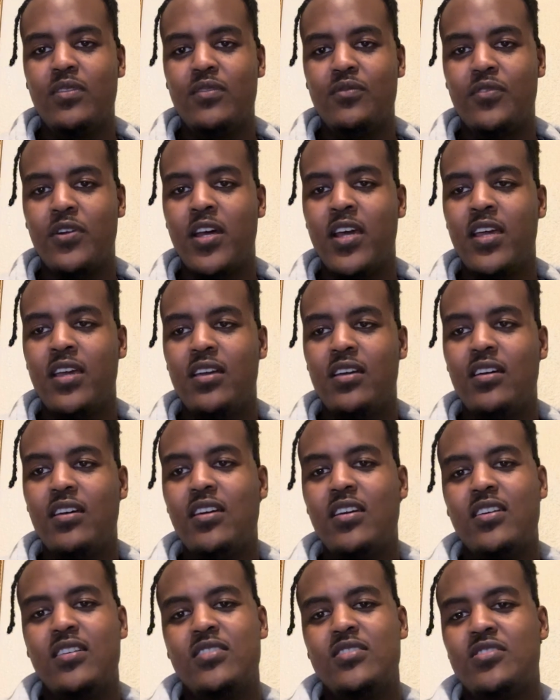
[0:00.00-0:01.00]
Right?
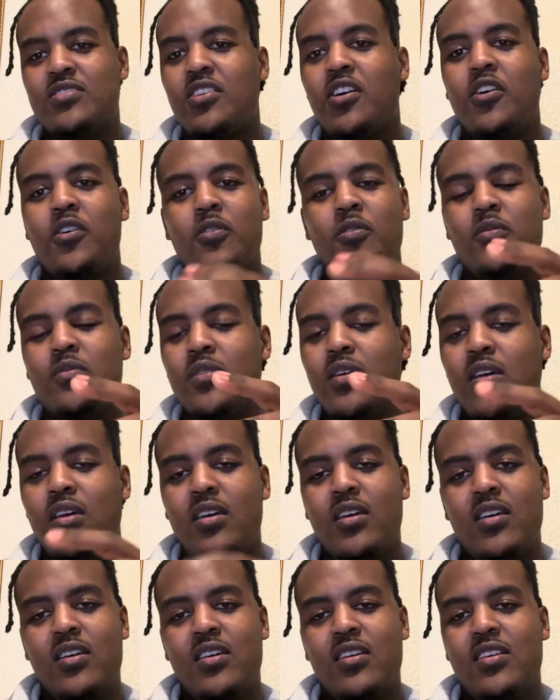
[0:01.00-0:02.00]
So
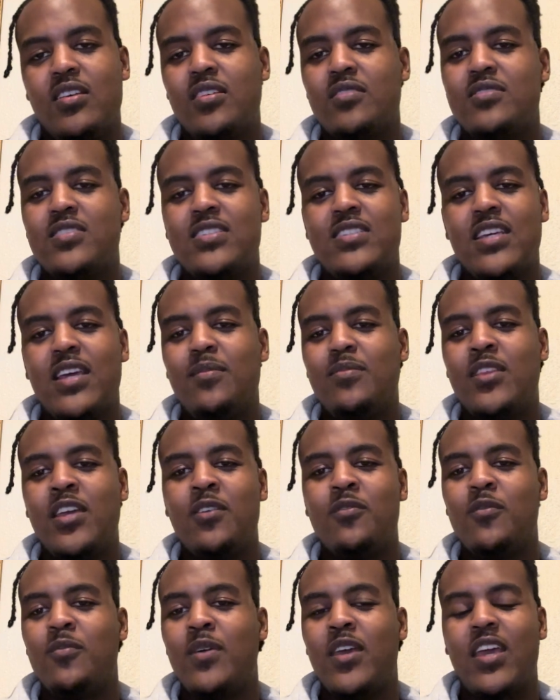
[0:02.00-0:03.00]
it was the same
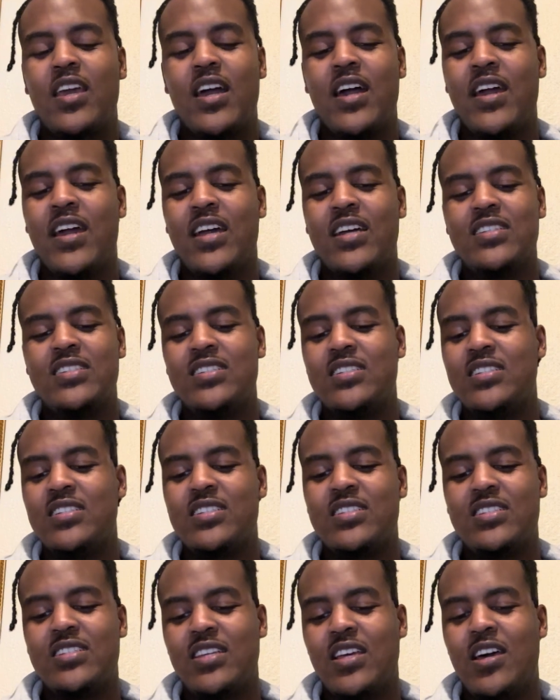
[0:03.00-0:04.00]
thing with me. I had to
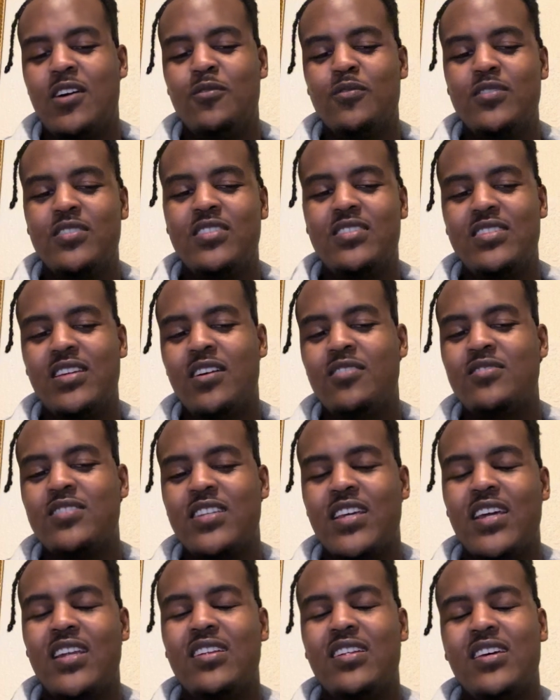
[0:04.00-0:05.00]
just, I was
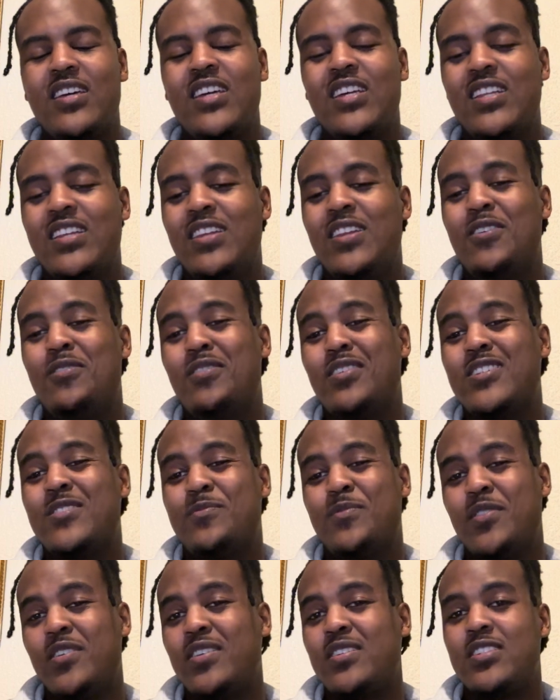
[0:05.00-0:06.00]
getting a little
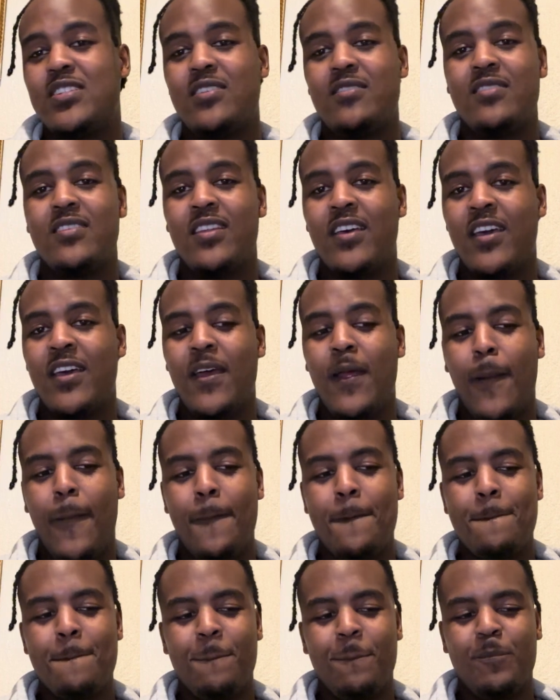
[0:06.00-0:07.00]
experience here and there,
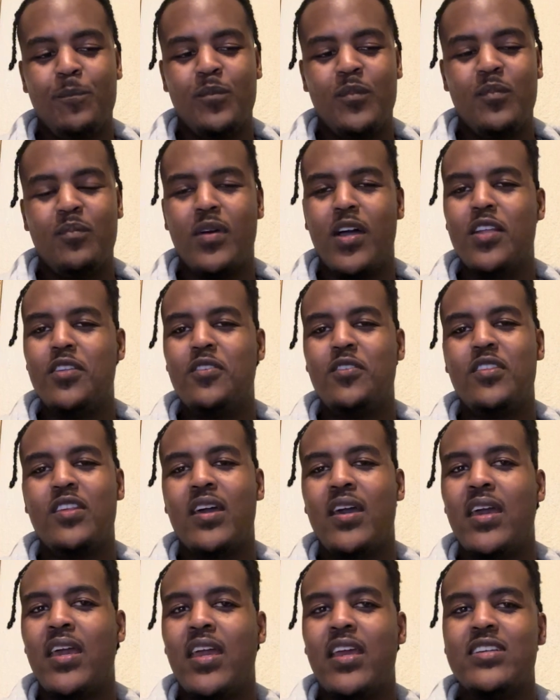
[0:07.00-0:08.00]
but I knew
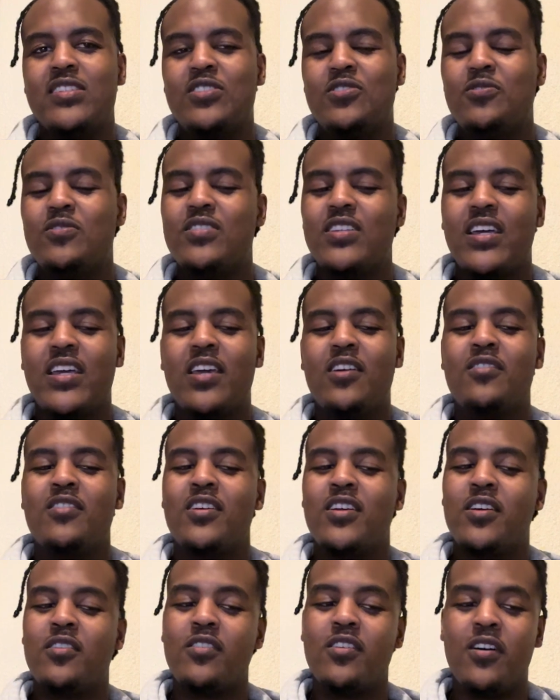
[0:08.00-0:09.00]
that, hey, as soon as I get on
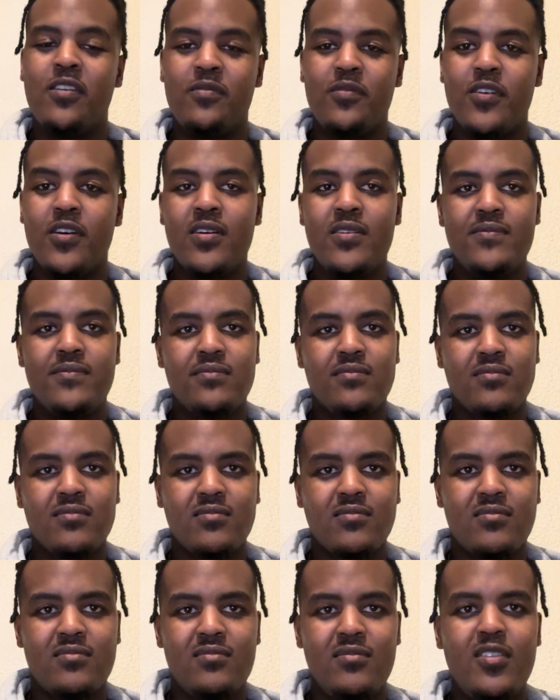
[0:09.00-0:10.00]
a good offer,
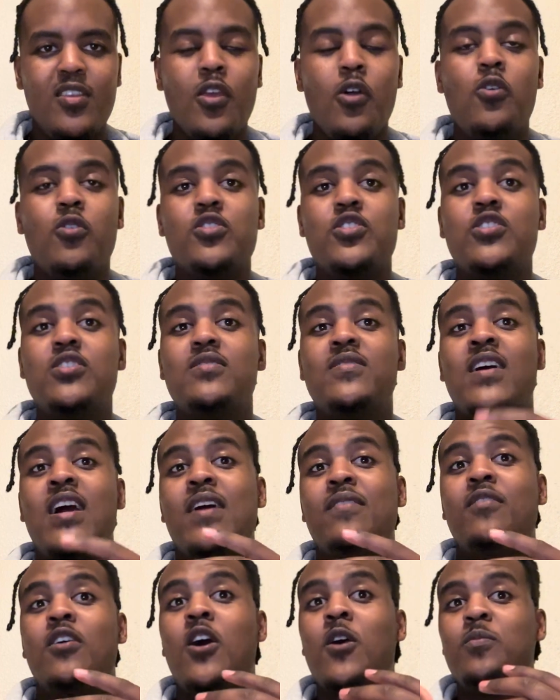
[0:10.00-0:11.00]
or as soon as I
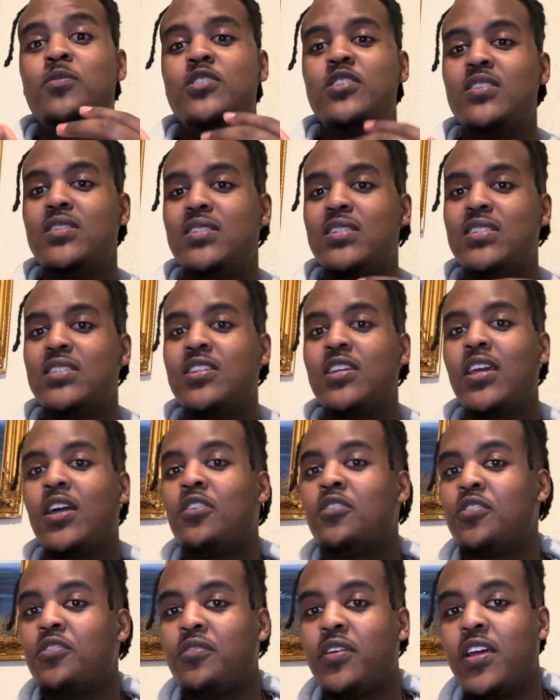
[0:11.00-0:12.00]
have an opportunity to get
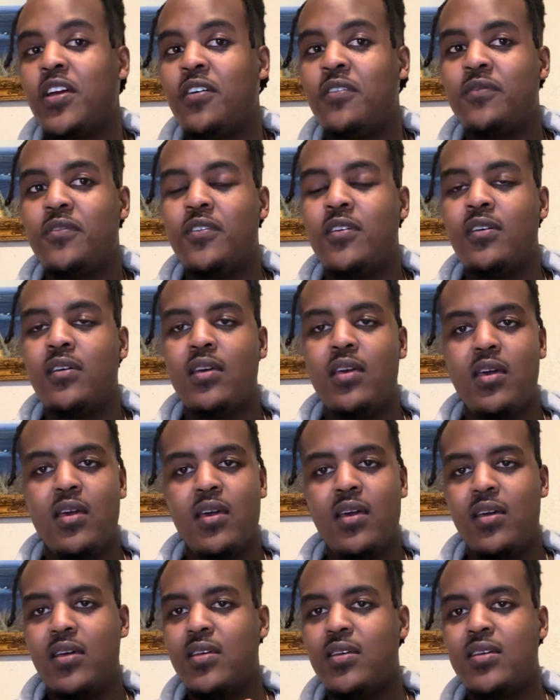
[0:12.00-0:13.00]
on a great offer,
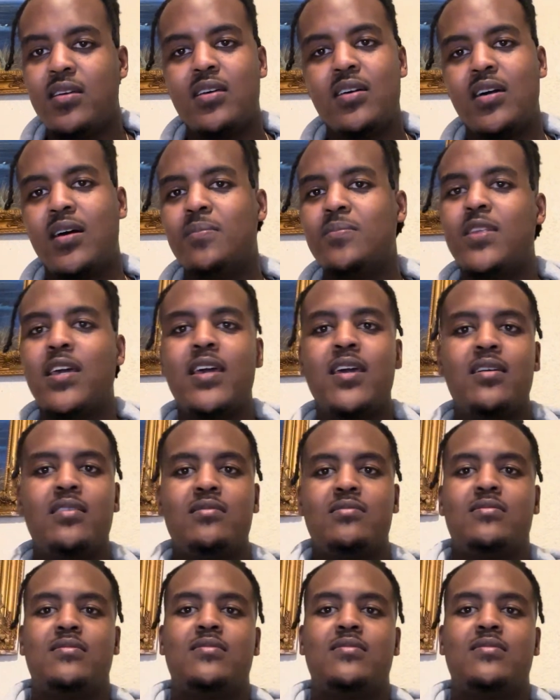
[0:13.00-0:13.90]
I'm there.